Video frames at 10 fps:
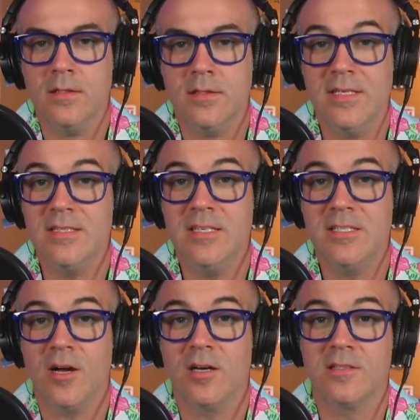Disney
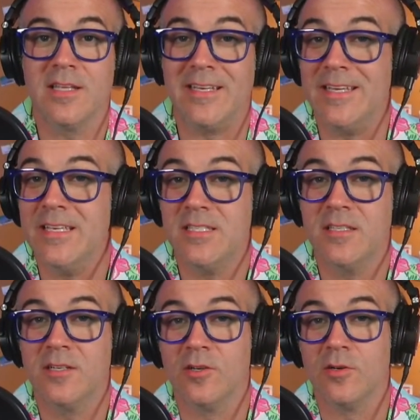songs like Kiss
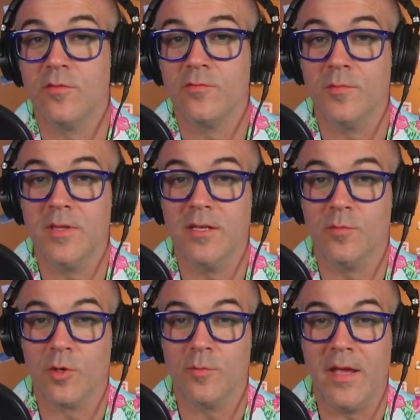the Girl from Little
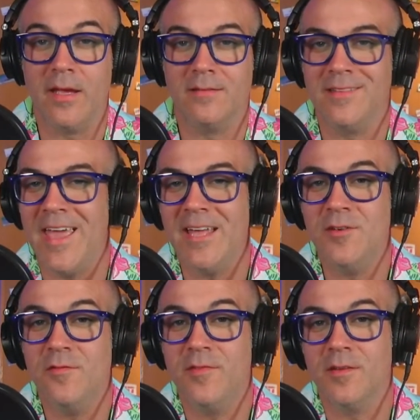Mermaid, Can
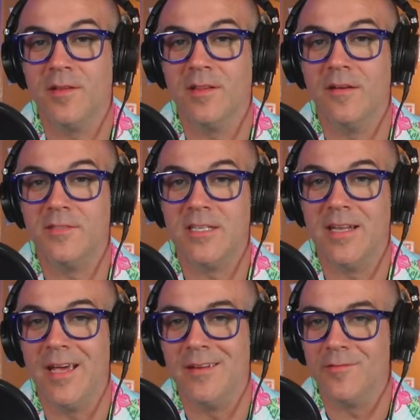You Feel the Love
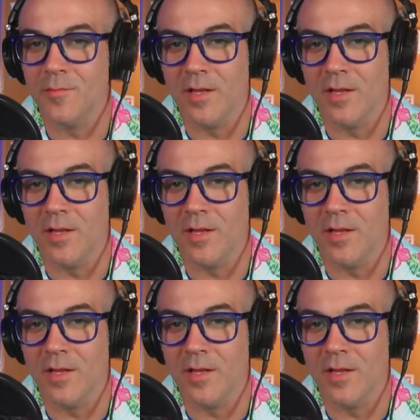Tonight from The